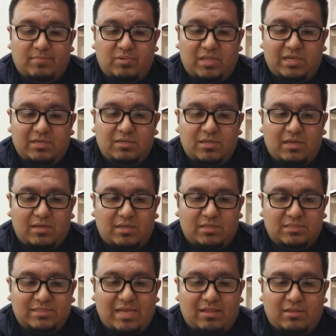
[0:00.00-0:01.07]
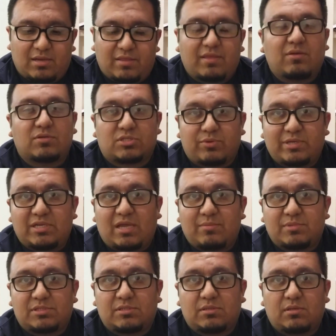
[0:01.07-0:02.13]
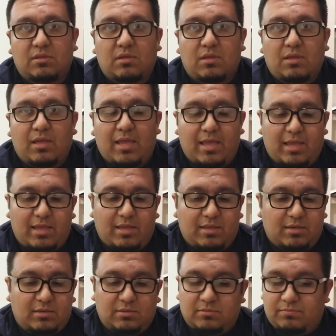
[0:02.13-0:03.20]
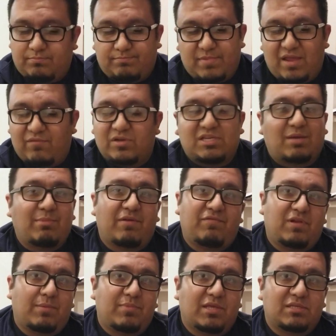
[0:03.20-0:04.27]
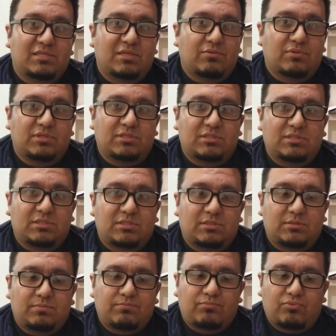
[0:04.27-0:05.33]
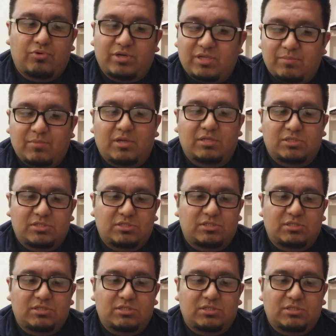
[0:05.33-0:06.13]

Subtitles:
Played Salad, I think it was 3 times, and every time I flipped this, it was pretty much